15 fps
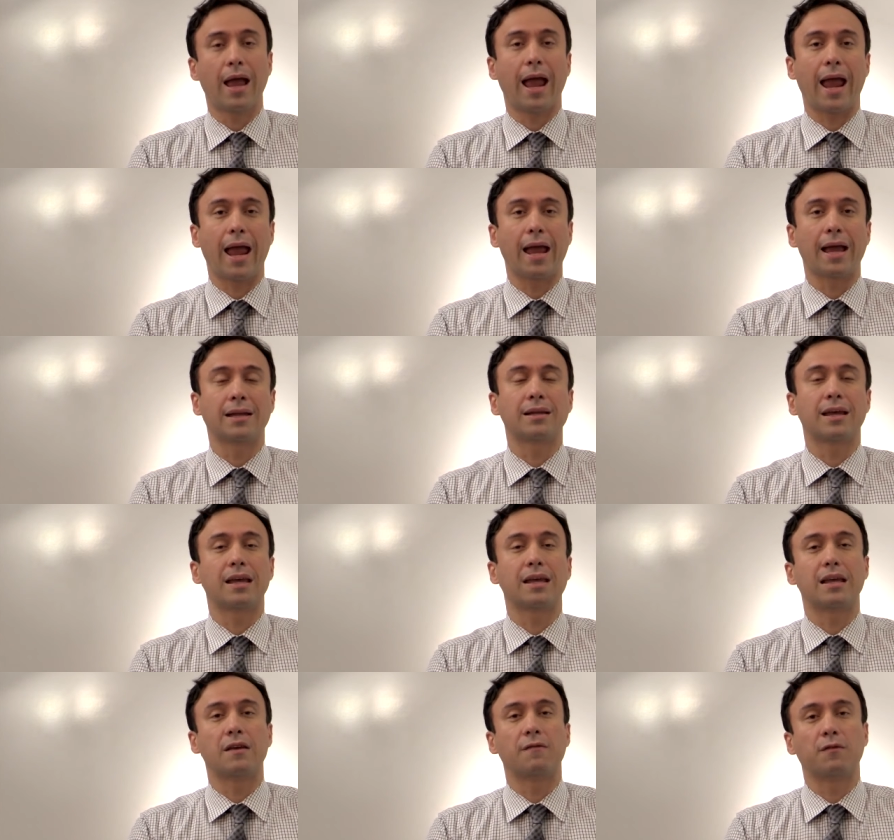And
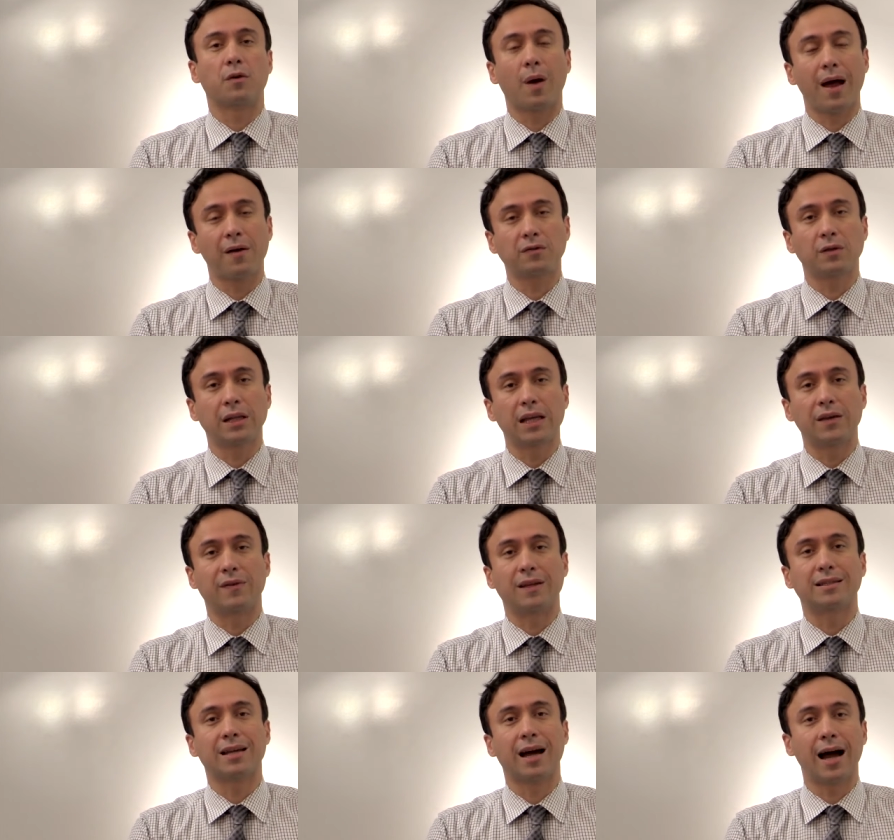if you have to leave a
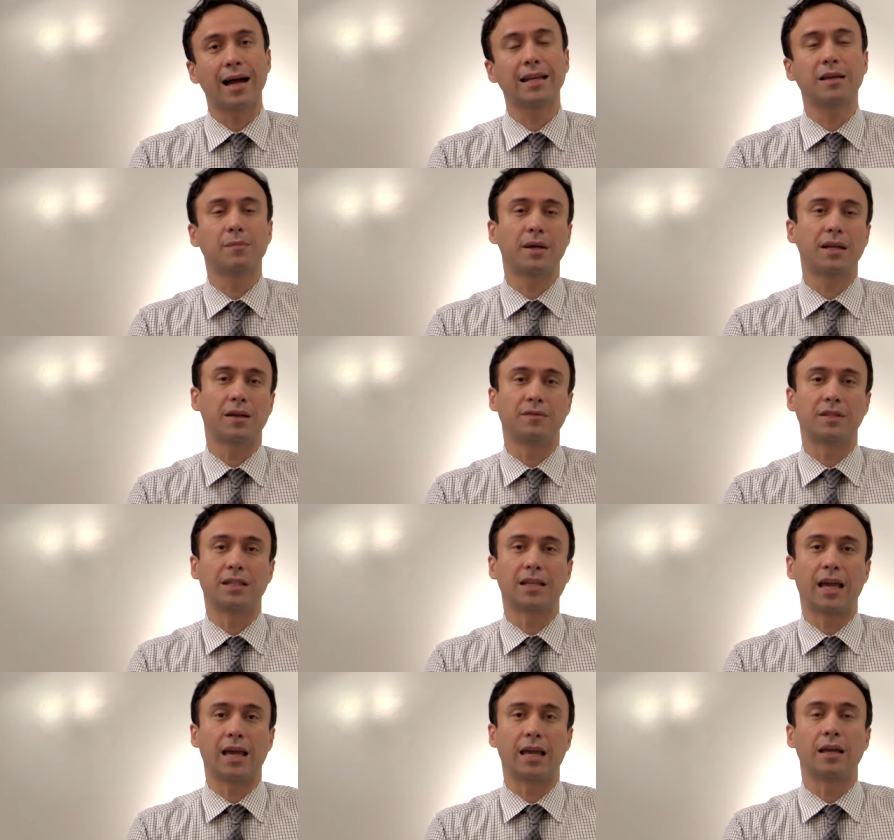tiny bit of
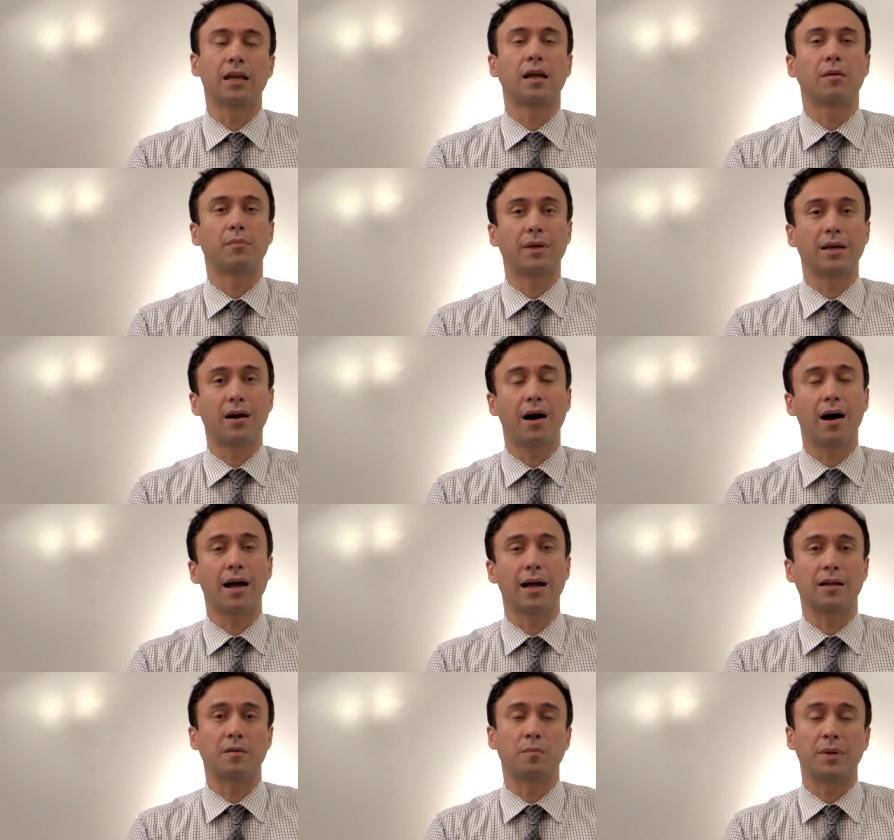decay
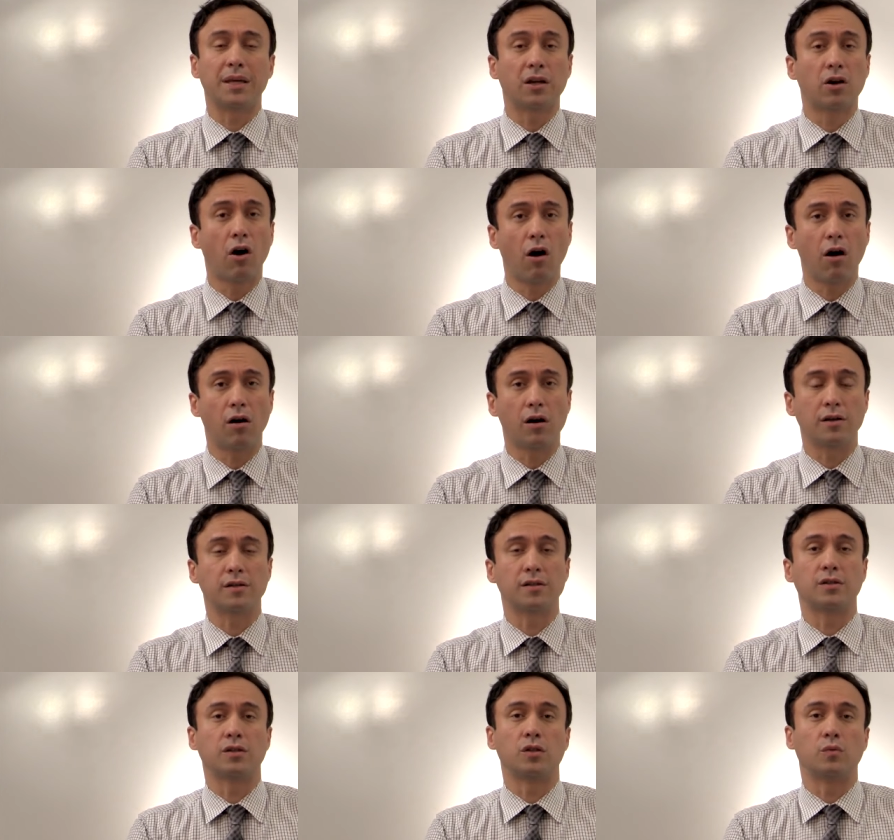behind
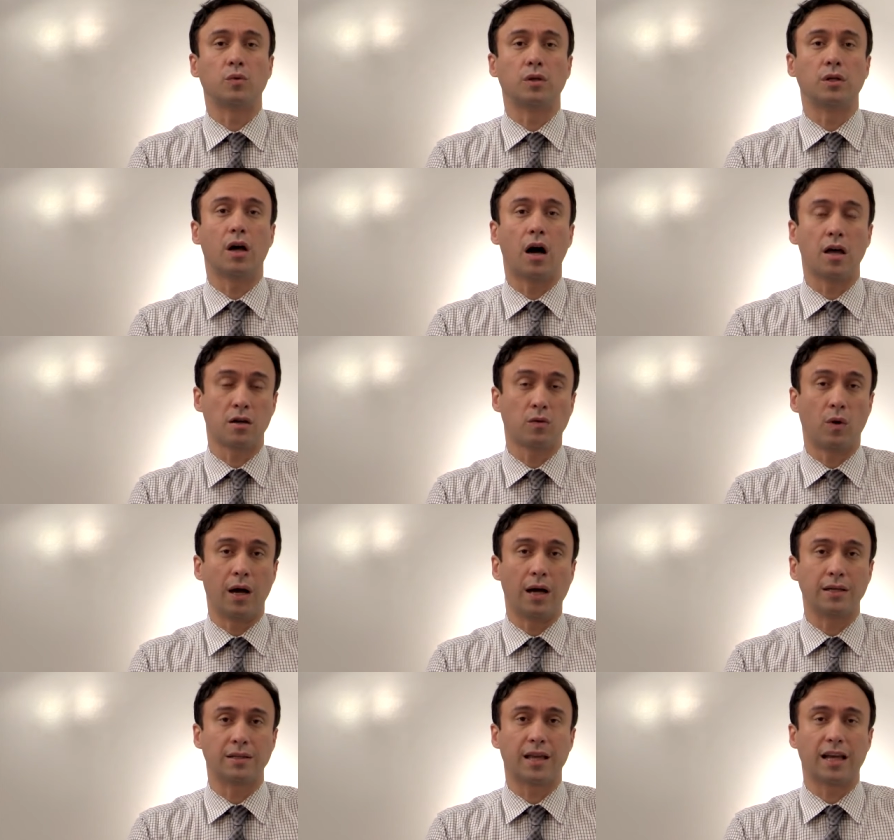because you would
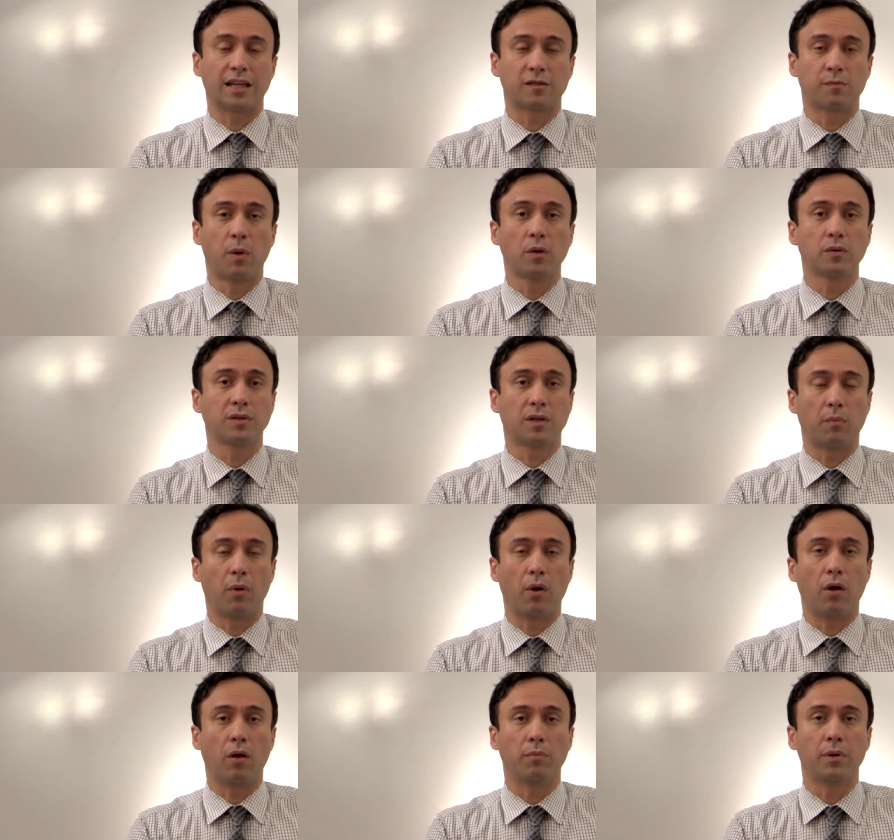otherwise expose the
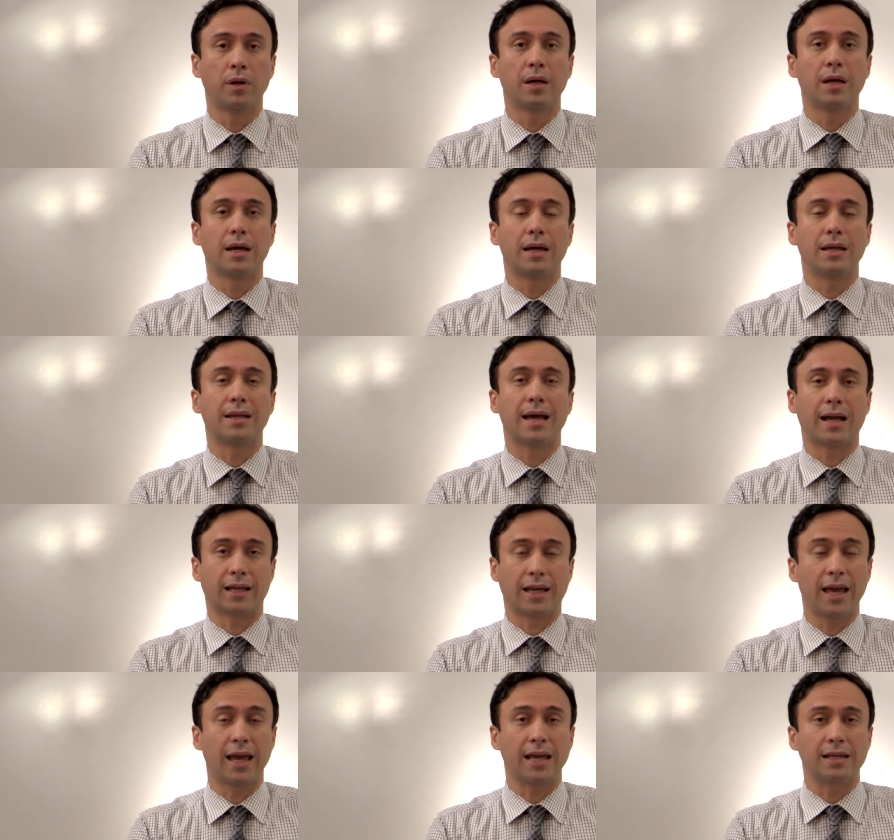pulp, in that
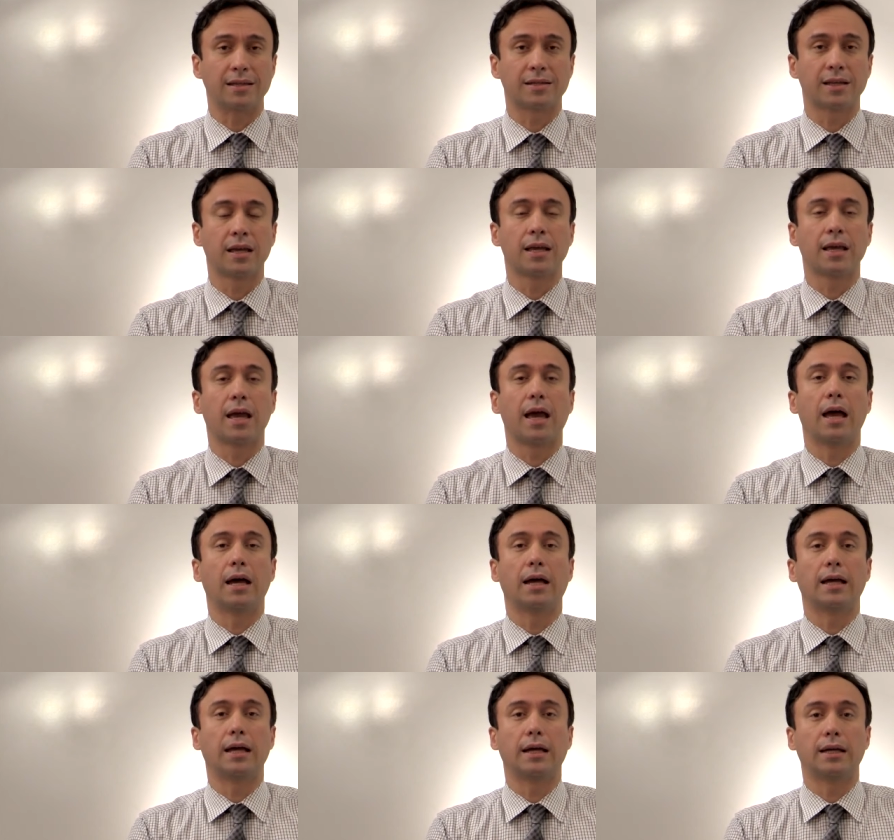case,
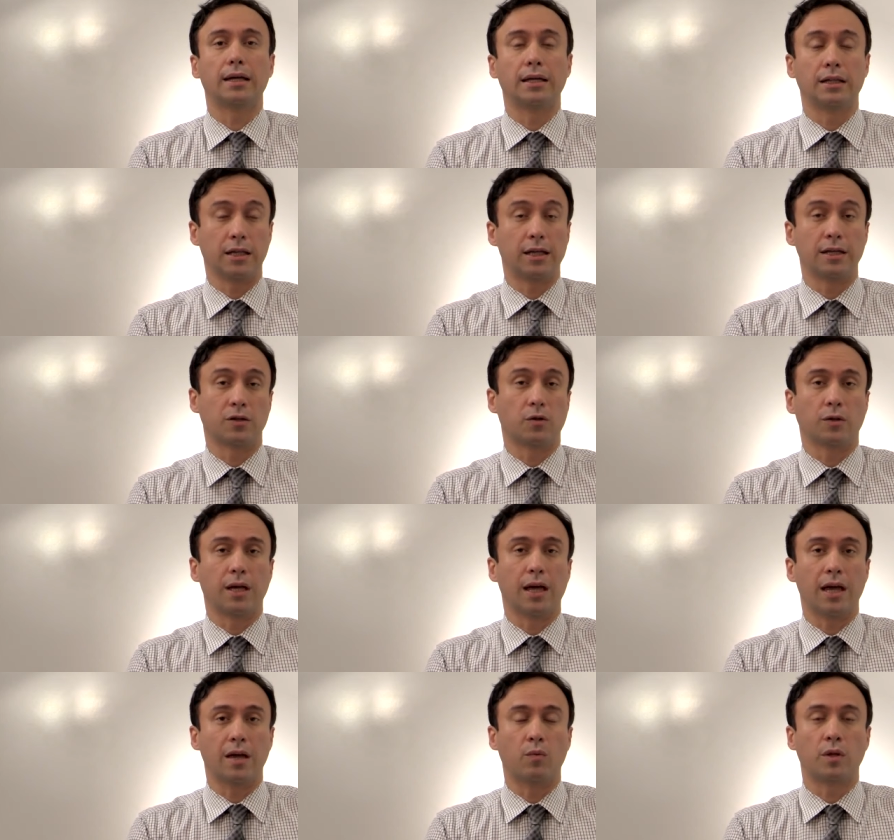uh, it is
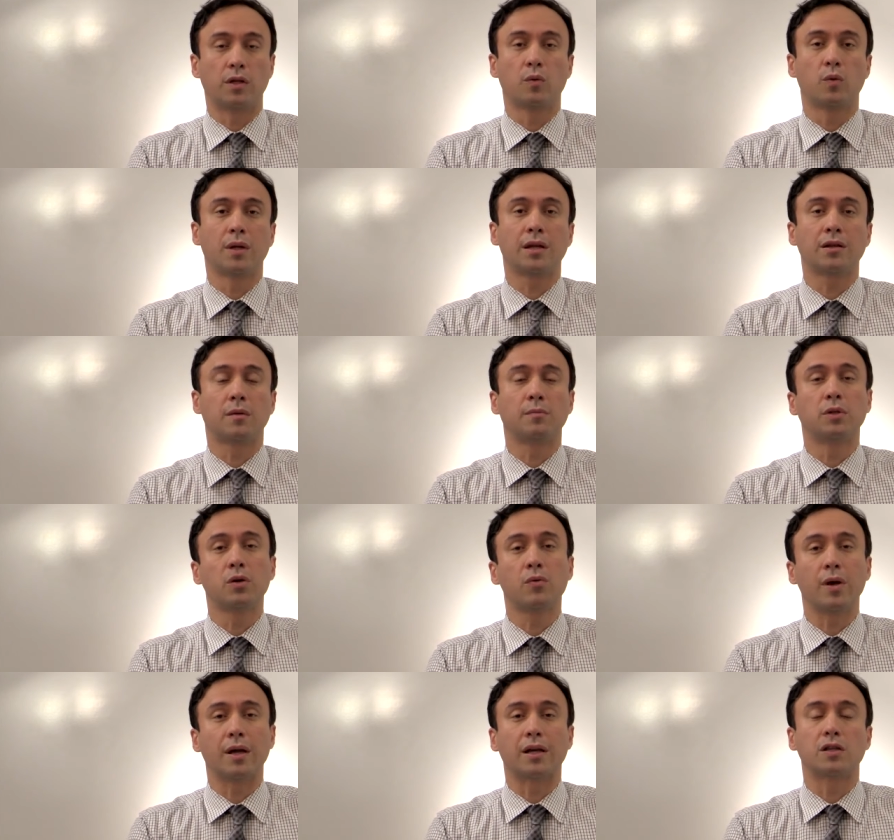okay. What you would end up
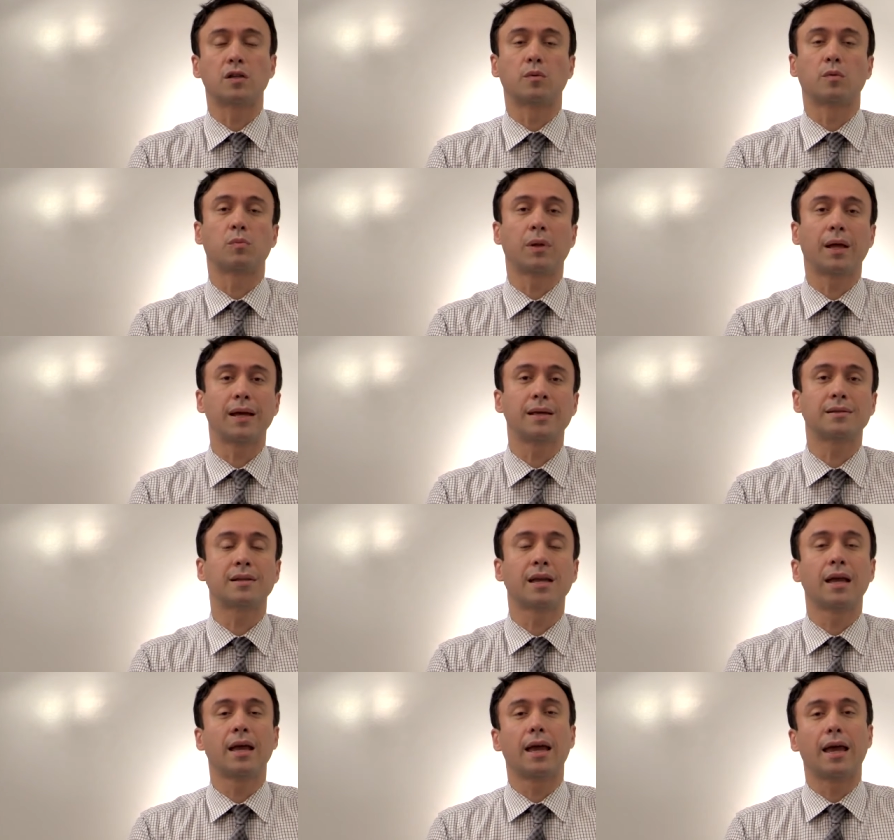doing is you would place
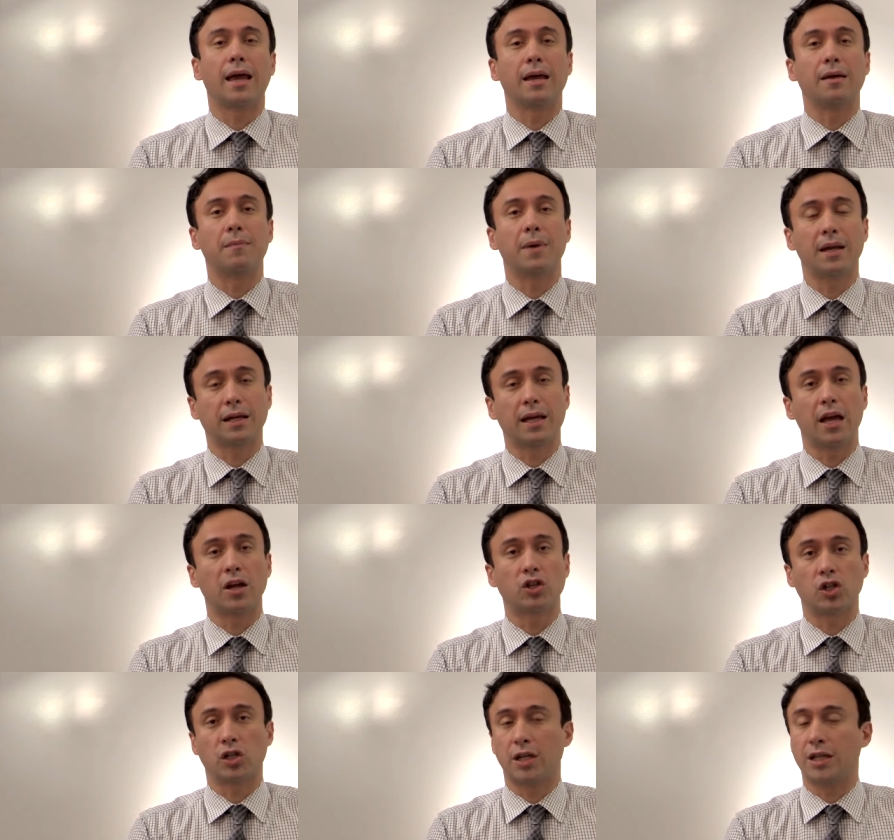a
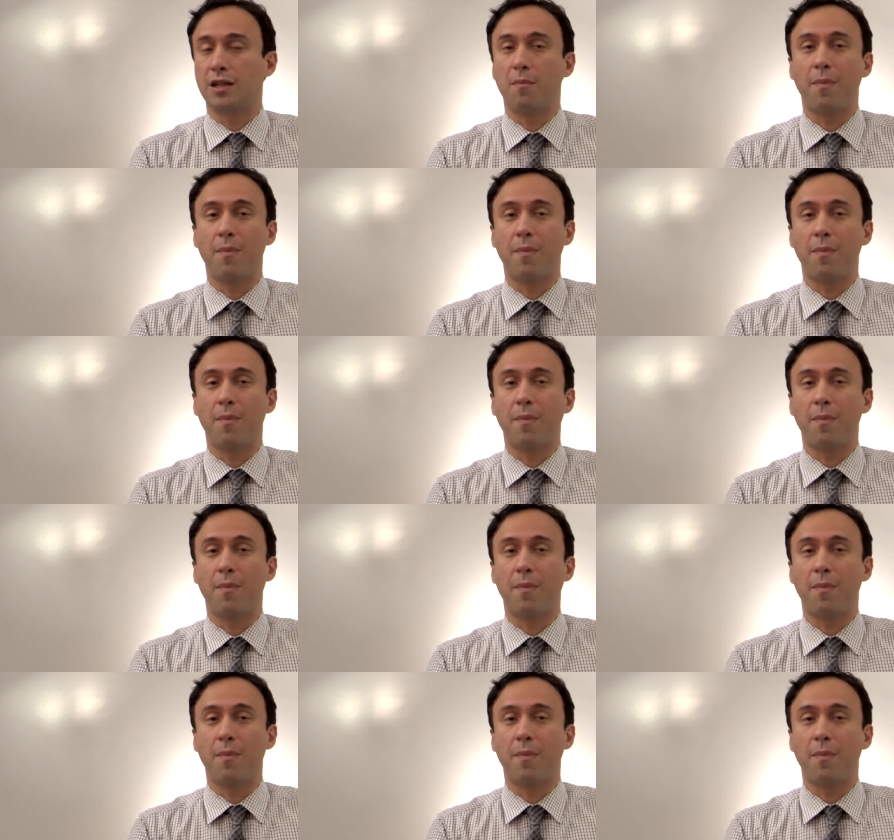medication, in the